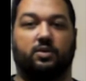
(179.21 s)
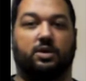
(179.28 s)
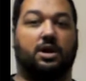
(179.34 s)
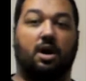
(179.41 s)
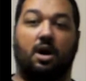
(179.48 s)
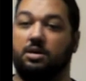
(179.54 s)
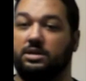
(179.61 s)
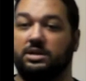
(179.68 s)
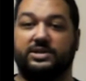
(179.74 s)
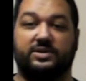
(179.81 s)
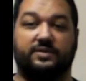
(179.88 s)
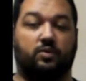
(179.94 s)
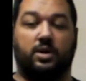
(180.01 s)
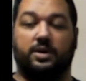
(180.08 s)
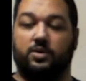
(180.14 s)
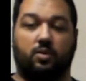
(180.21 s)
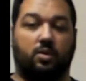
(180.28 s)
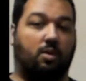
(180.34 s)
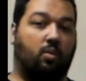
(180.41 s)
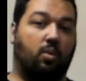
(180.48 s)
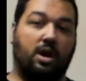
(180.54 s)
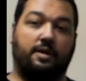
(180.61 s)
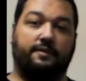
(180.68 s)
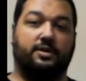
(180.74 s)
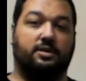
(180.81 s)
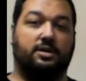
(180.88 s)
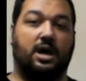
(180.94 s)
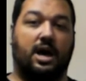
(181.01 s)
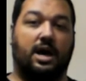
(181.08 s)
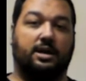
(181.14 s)
regardless of whether we're aware of it or
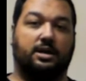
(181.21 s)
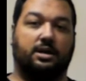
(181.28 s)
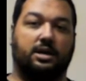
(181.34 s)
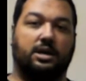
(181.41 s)
not.